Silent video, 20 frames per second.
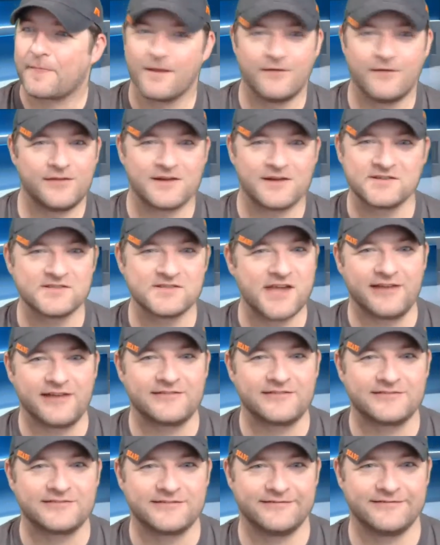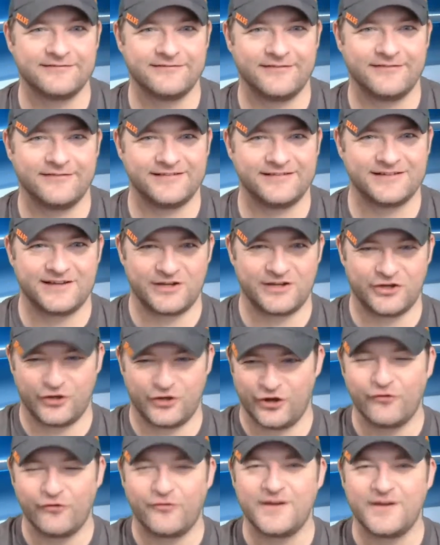there's like
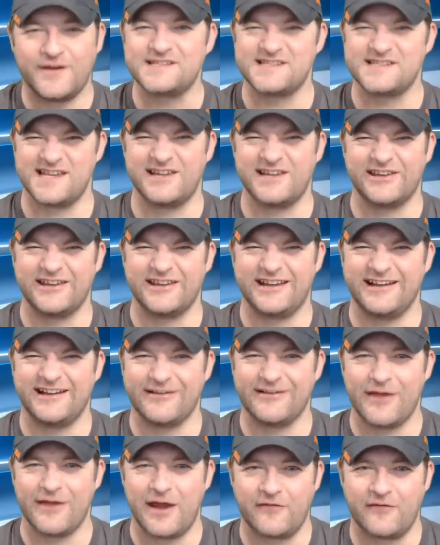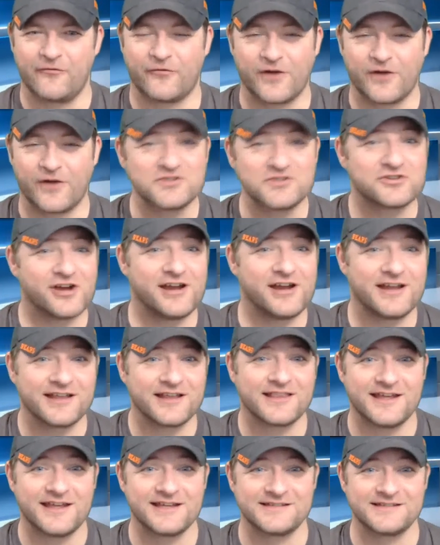goofy, silly, like frustrating
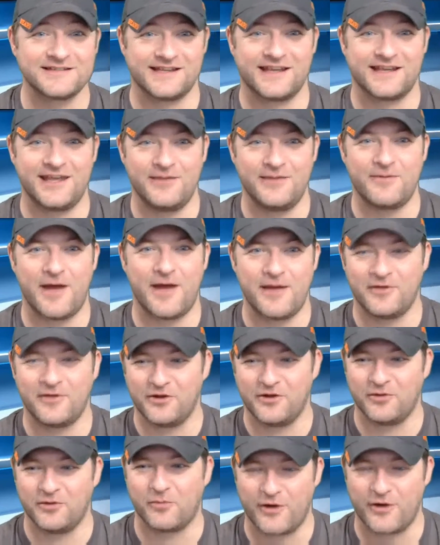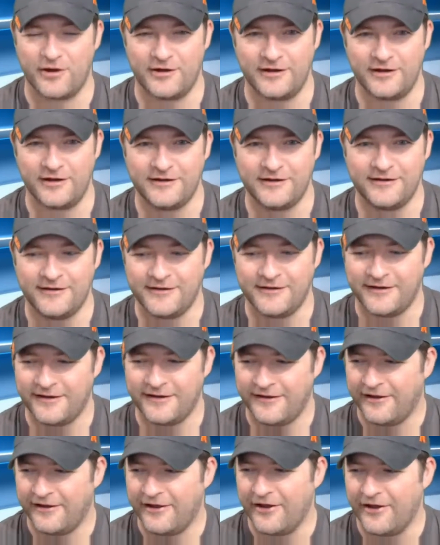things that keep happening to Braun.
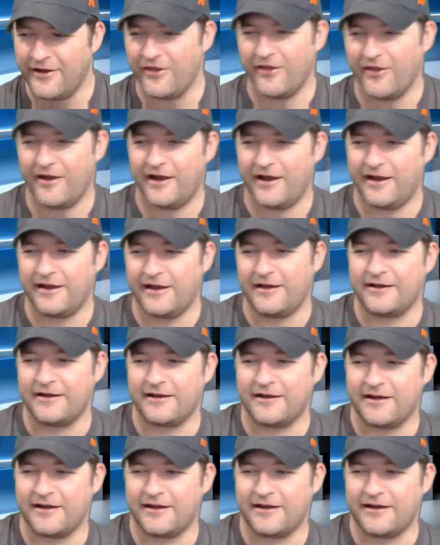Like